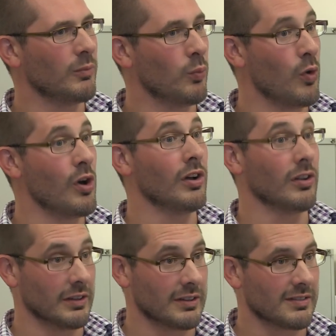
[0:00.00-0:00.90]

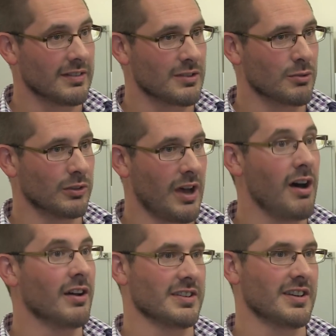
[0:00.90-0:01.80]
world is called
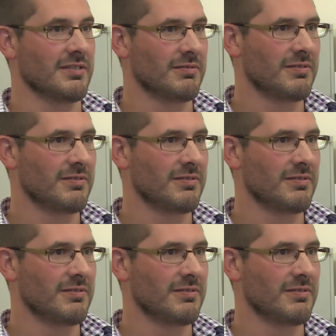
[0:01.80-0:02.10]
Arda,